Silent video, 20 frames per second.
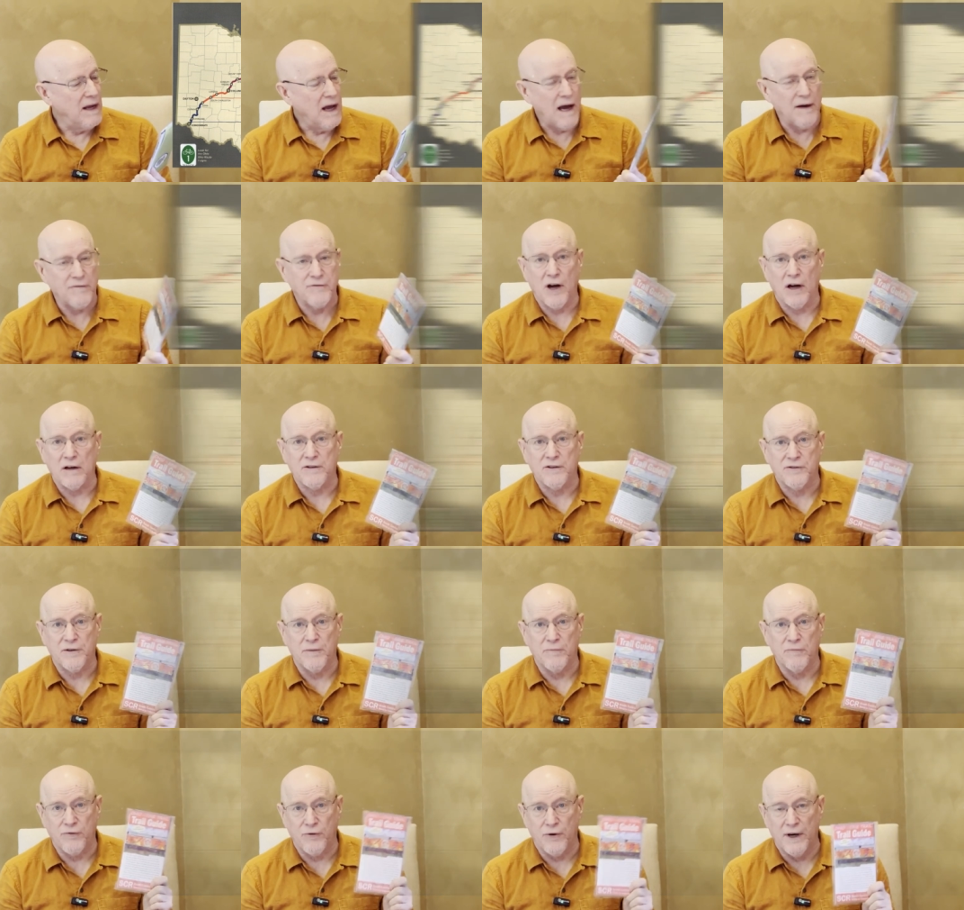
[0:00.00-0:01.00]
I've talked to
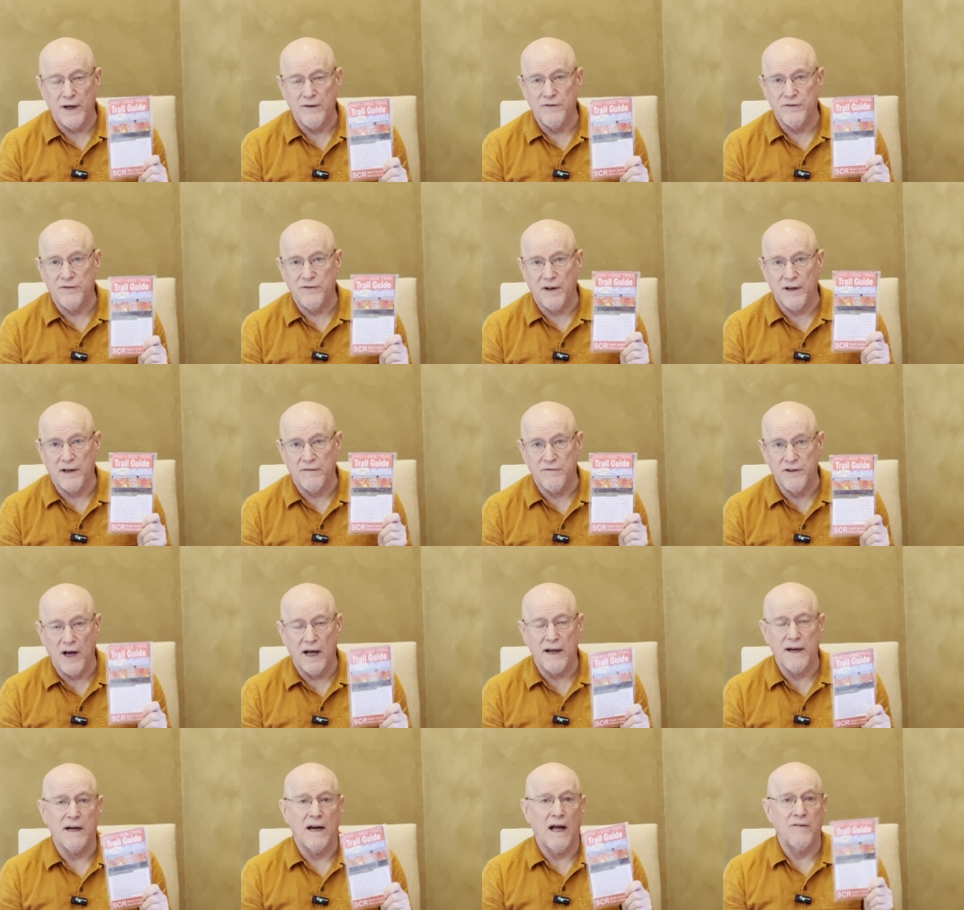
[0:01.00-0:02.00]
some friends that have
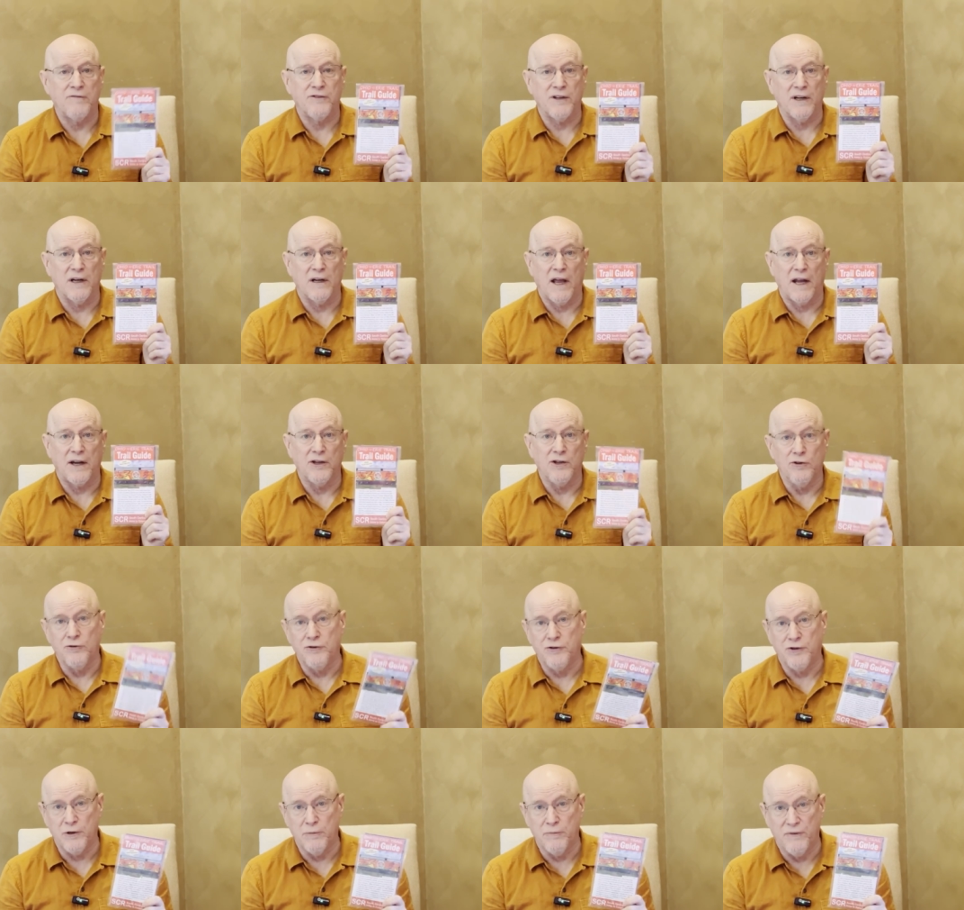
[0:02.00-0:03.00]
done it. I've seen a lot of
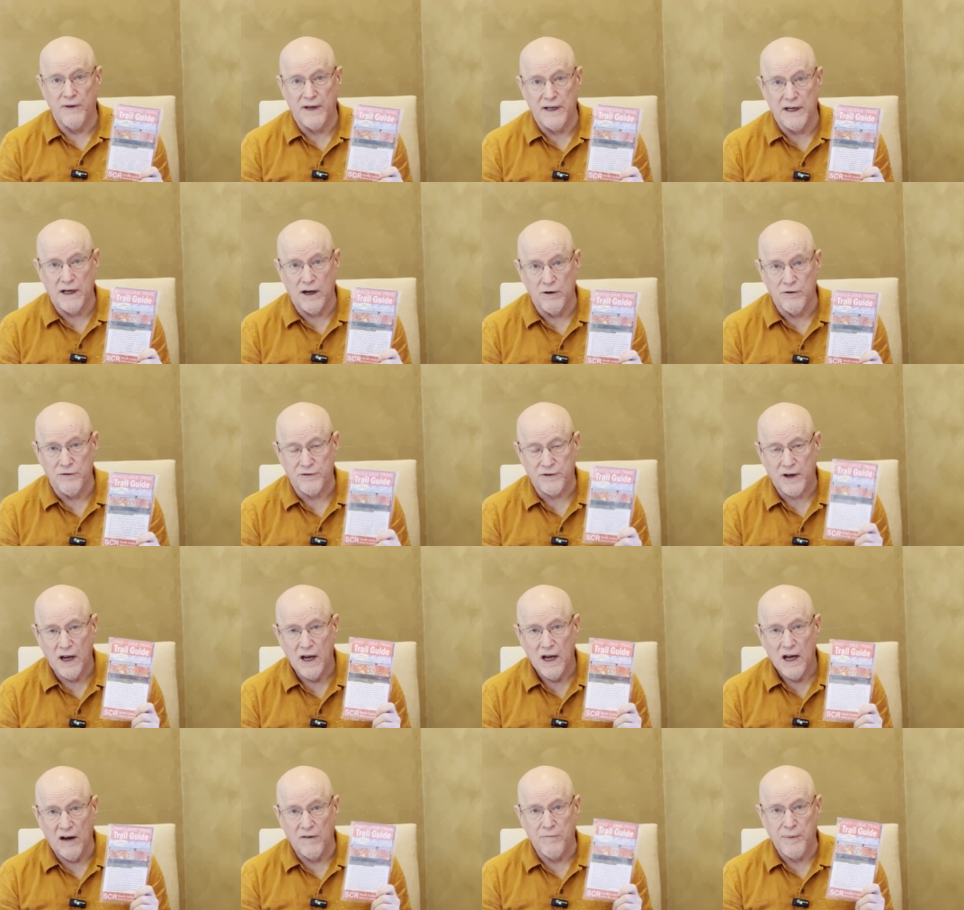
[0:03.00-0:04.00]
YouTube videos
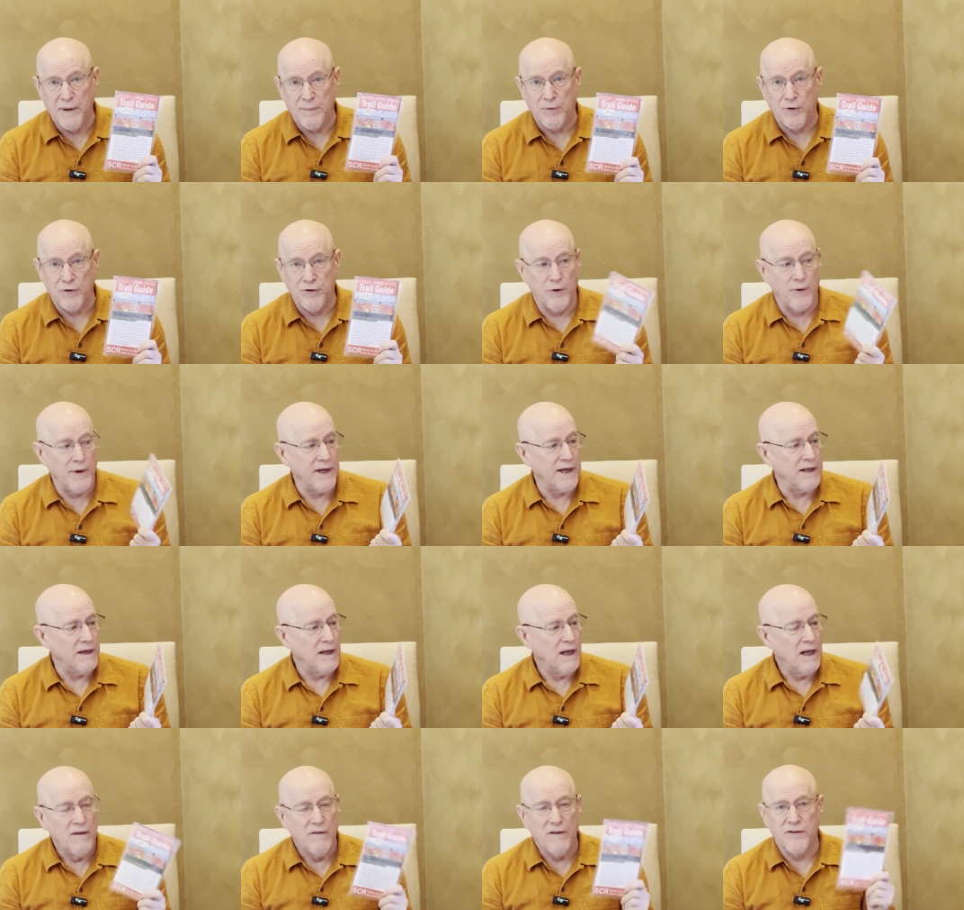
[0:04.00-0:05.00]
of people doing it.
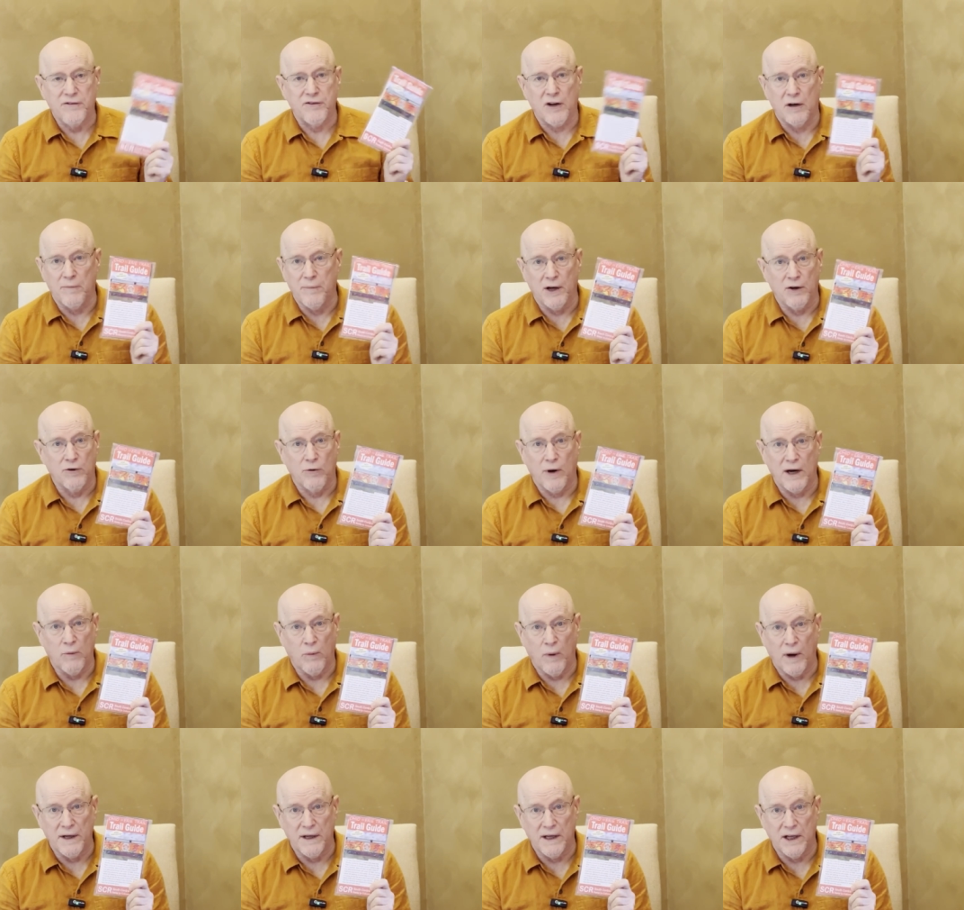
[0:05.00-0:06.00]
This is going to be a great
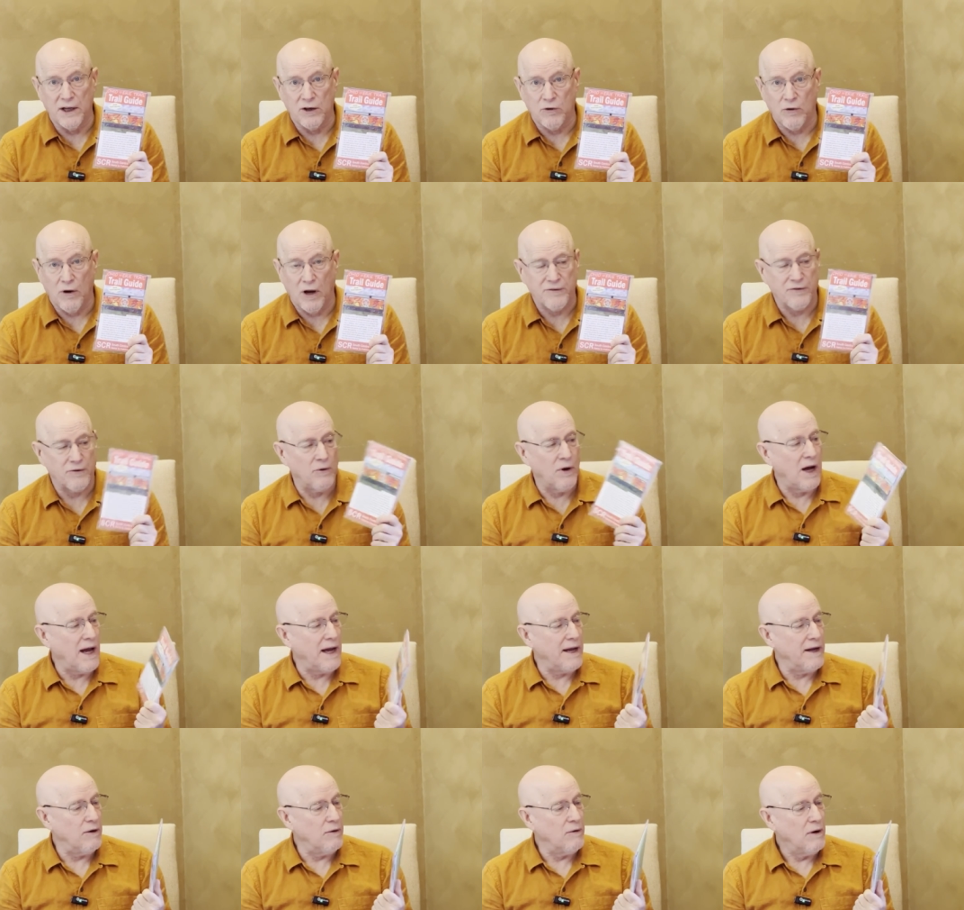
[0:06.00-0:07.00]
way to get across
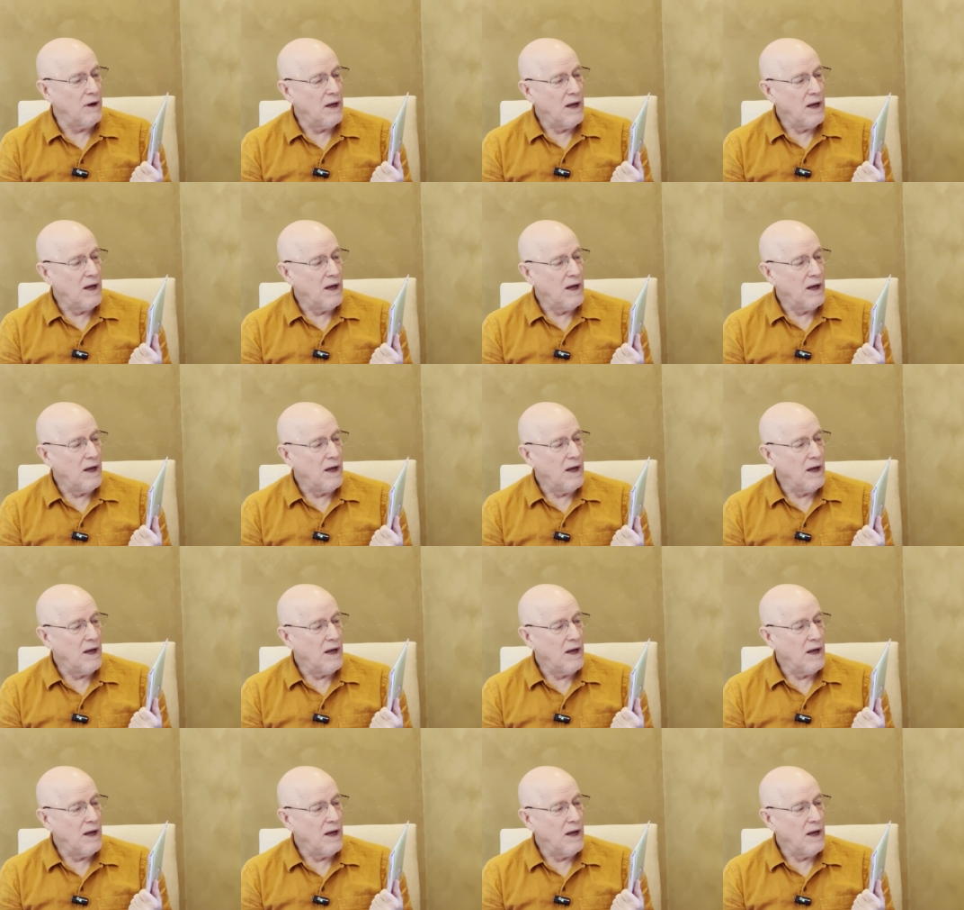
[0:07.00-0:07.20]
Ohio.